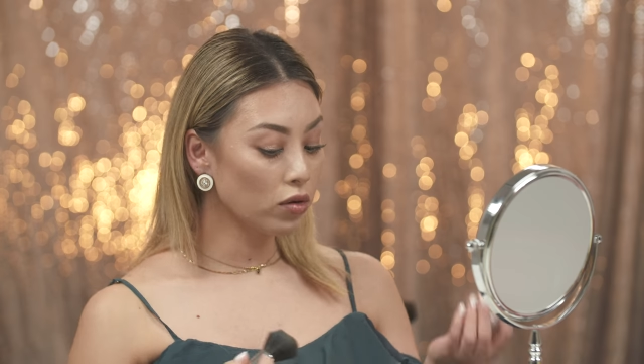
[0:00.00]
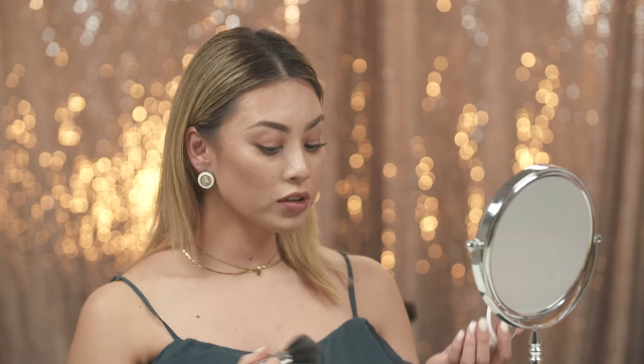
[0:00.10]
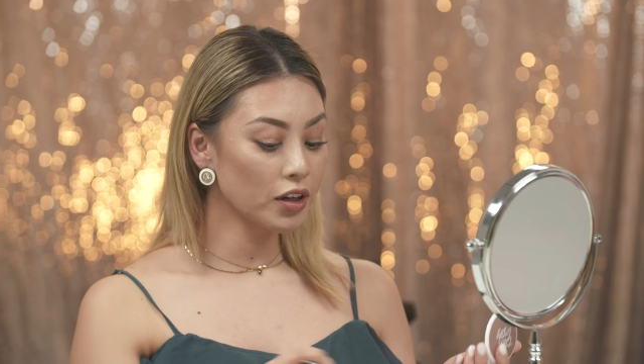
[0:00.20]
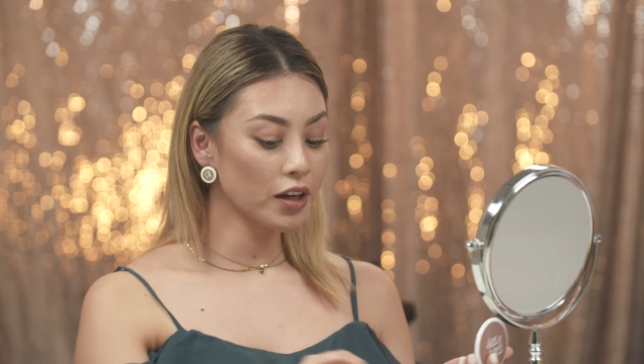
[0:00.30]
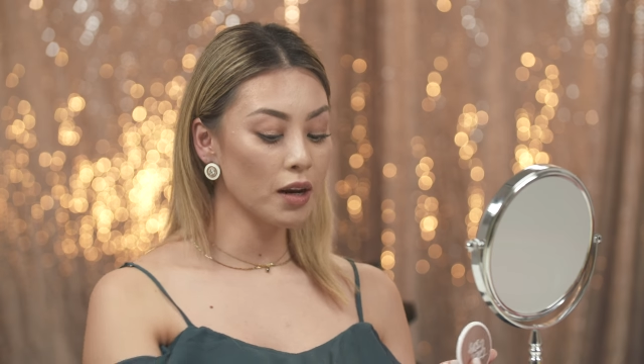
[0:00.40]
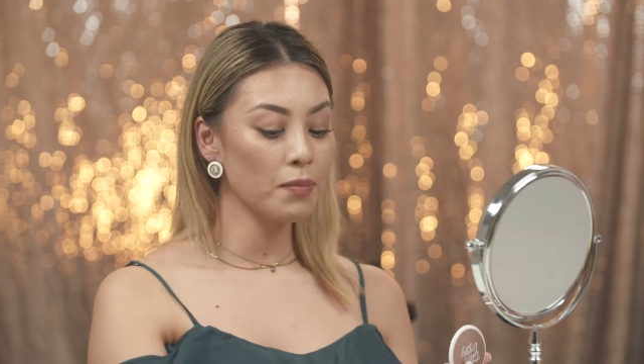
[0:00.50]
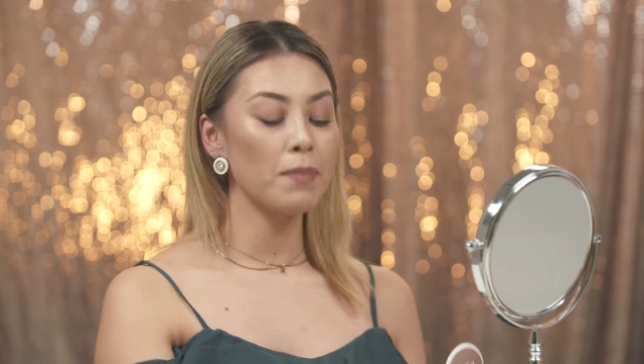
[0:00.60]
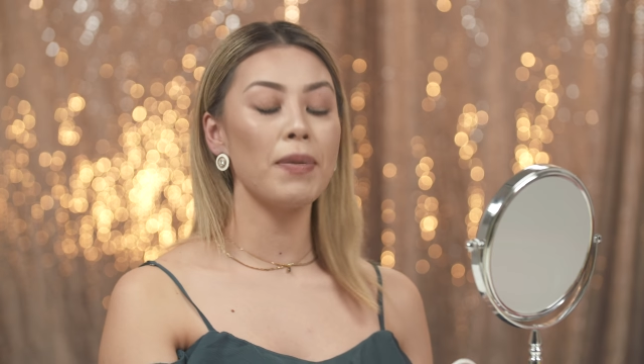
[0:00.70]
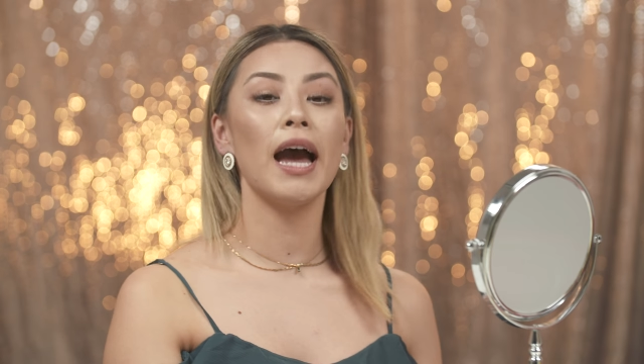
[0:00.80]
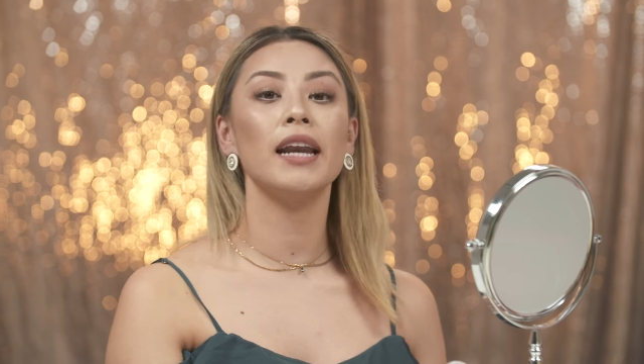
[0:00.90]
also going to
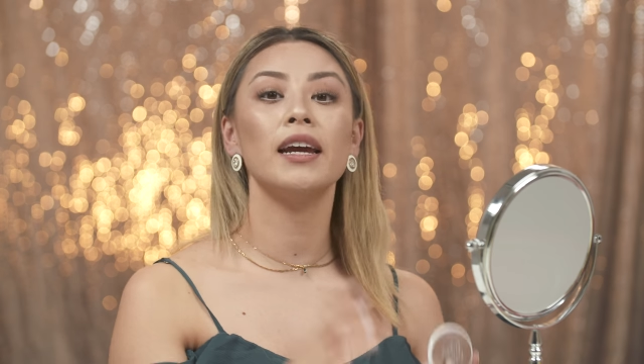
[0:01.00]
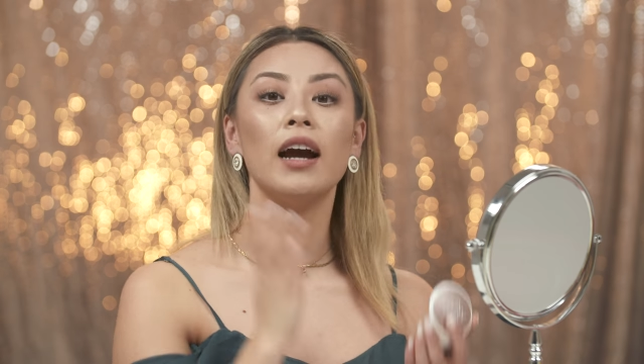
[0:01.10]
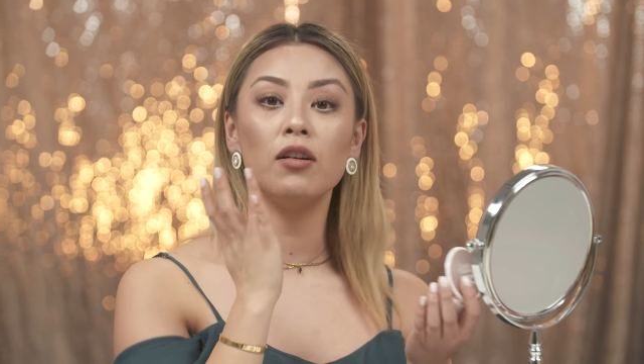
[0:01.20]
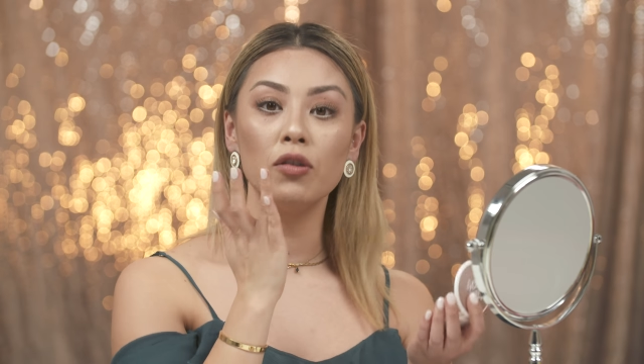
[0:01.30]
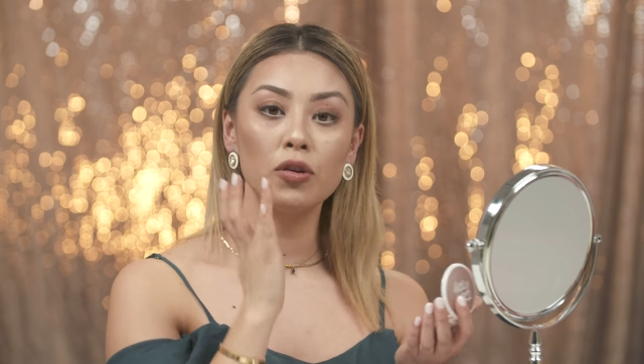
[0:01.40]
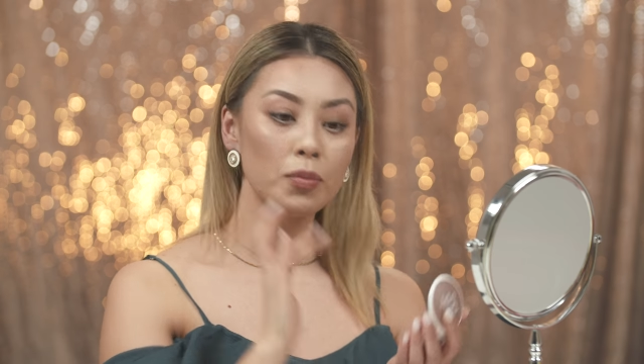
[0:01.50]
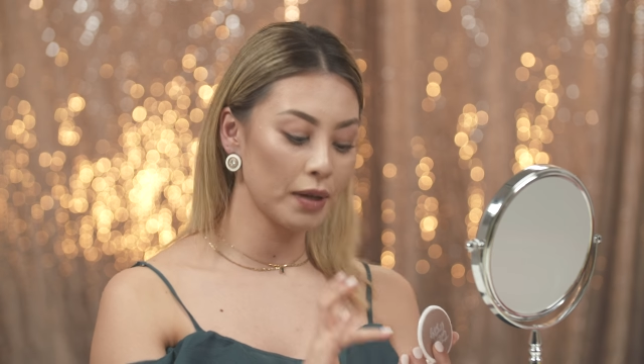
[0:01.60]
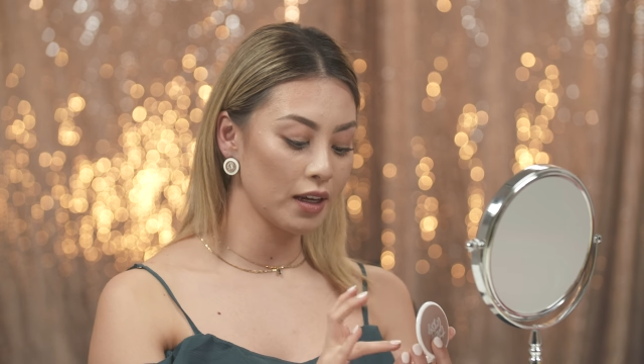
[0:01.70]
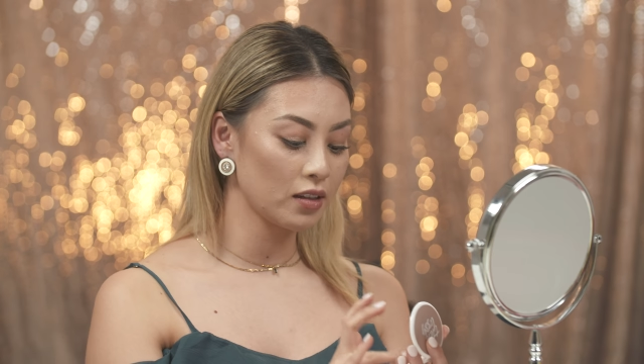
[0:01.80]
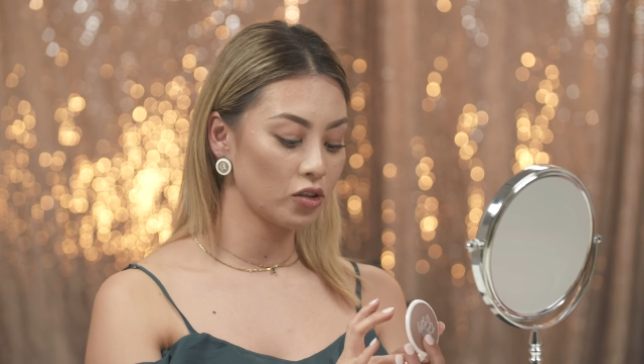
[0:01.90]
be patting a little
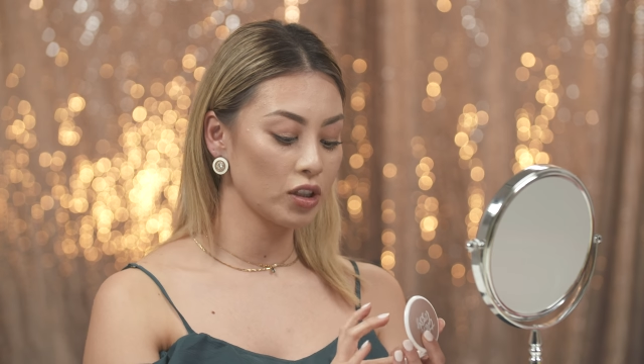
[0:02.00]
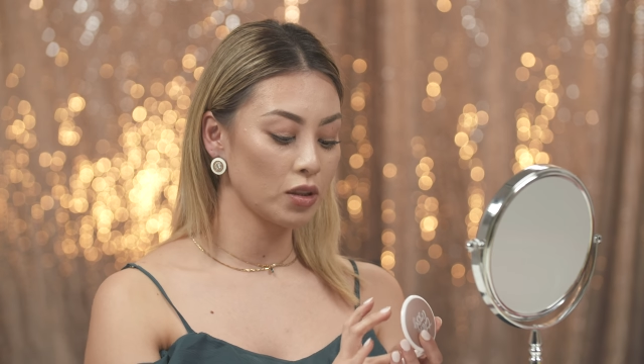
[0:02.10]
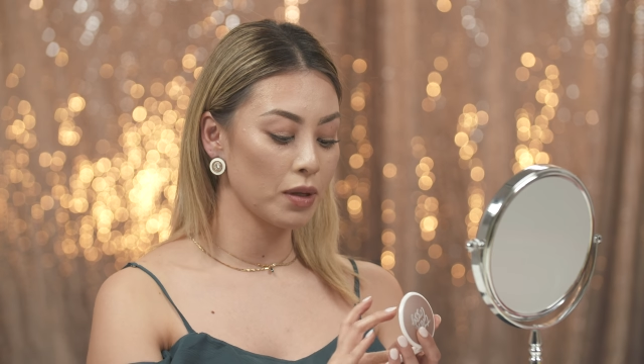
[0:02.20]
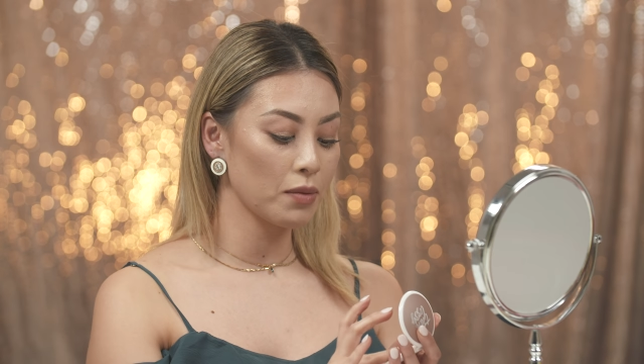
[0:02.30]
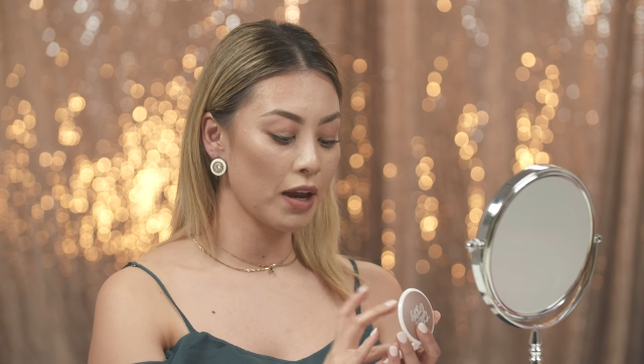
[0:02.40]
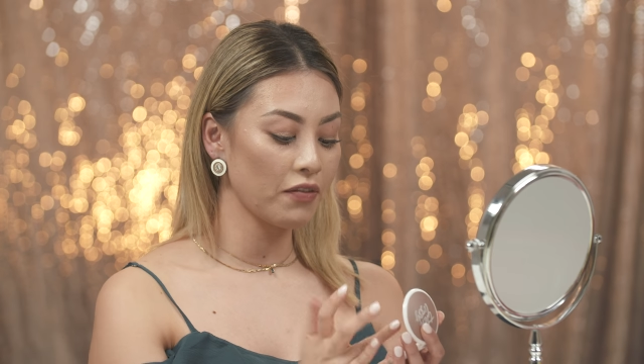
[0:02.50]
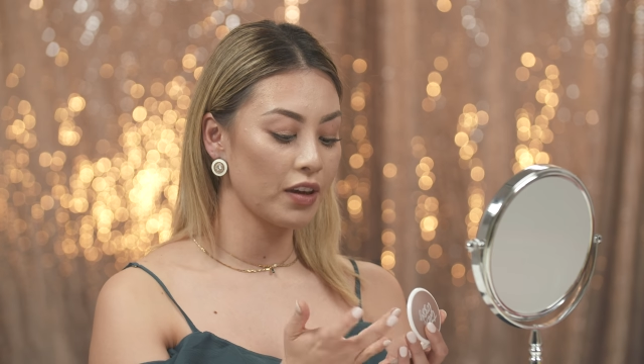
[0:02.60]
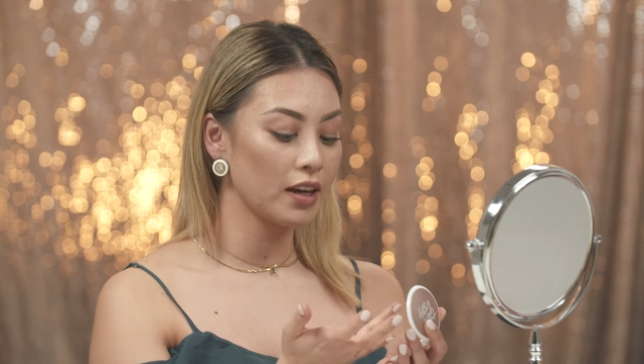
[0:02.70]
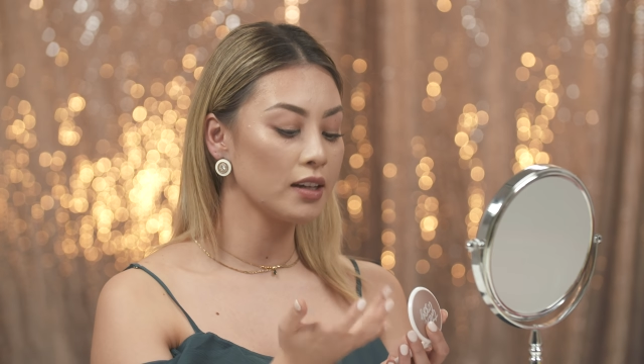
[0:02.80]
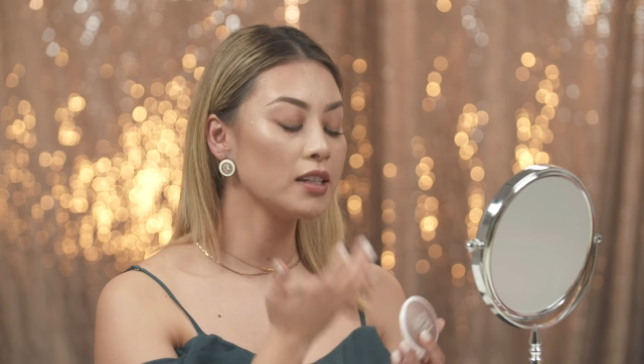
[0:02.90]
bit just with my
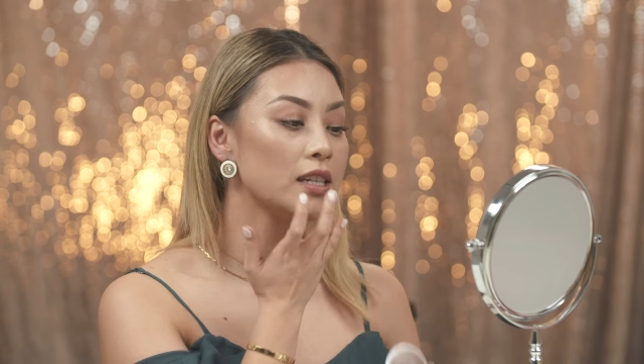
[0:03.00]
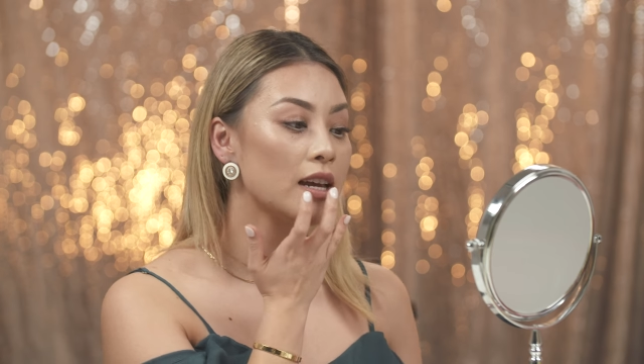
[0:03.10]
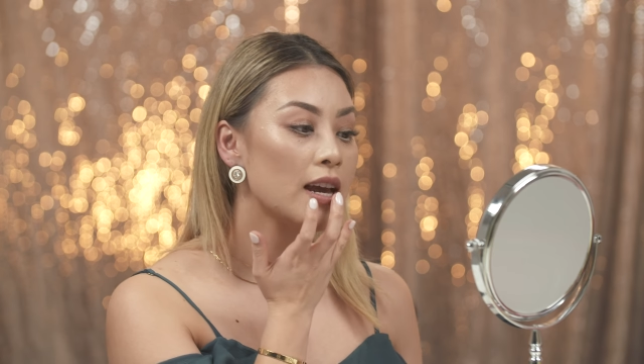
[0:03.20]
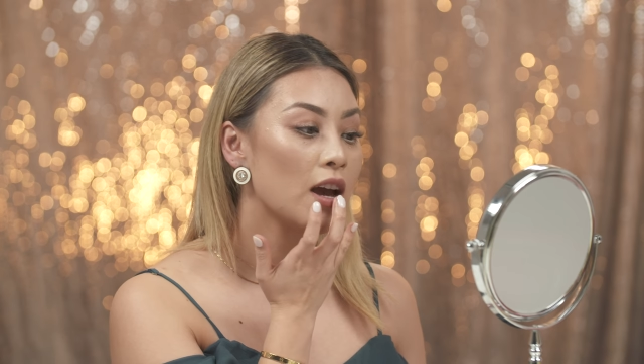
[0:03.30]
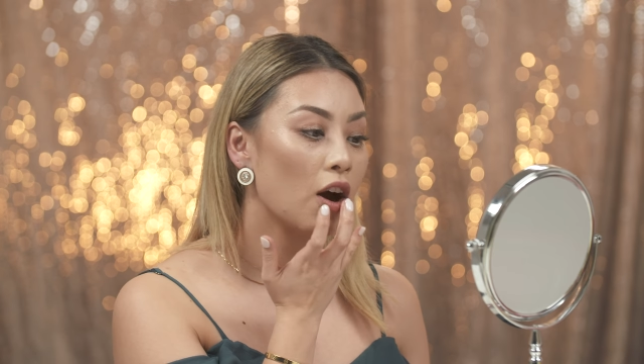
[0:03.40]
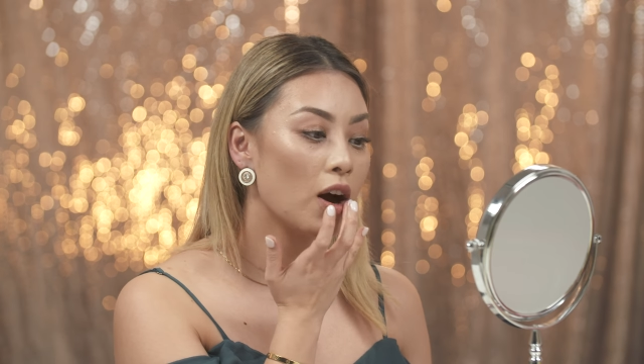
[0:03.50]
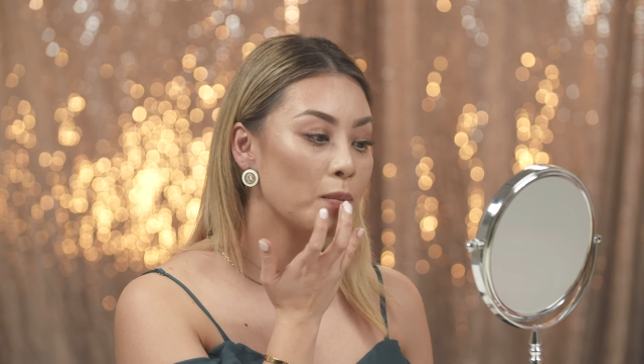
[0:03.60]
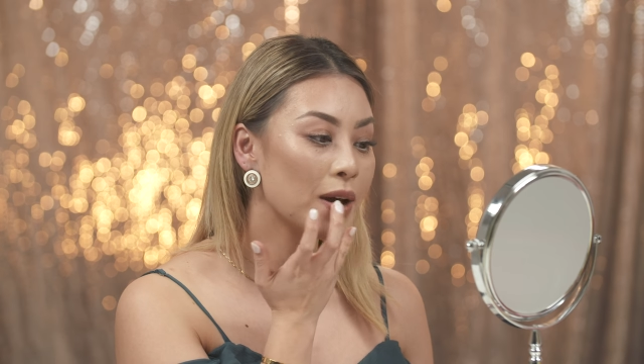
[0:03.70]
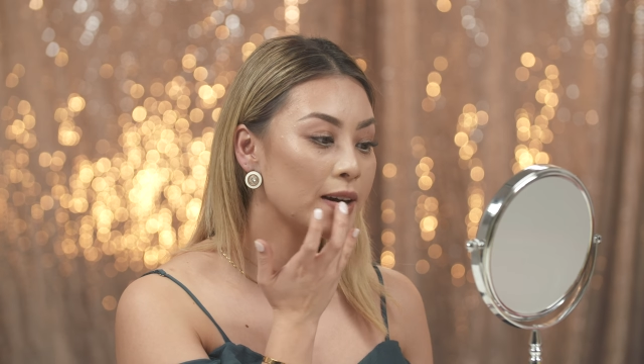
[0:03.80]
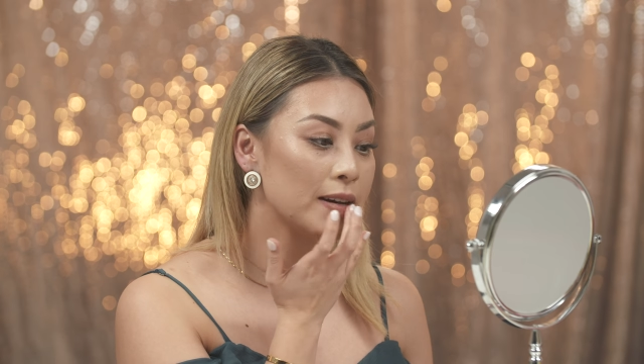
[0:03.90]
fingers on my